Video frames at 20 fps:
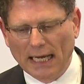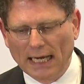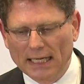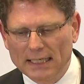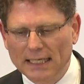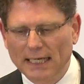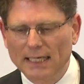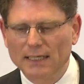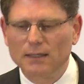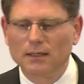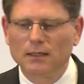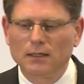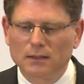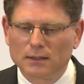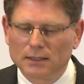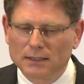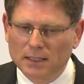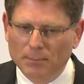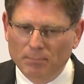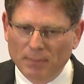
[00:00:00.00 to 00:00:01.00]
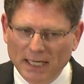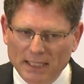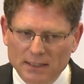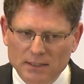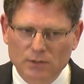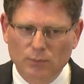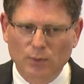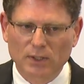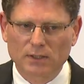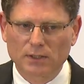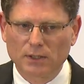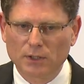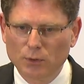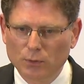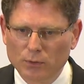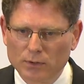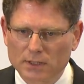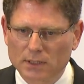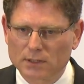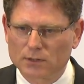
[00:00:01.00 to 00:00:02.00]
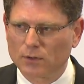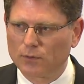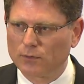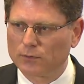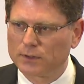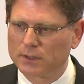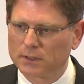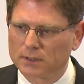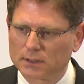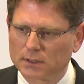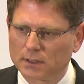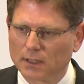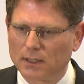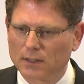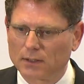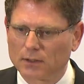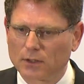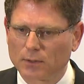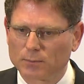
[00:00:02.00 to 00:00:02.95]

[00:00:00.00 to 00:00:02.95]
And then depends whether the users of this uh,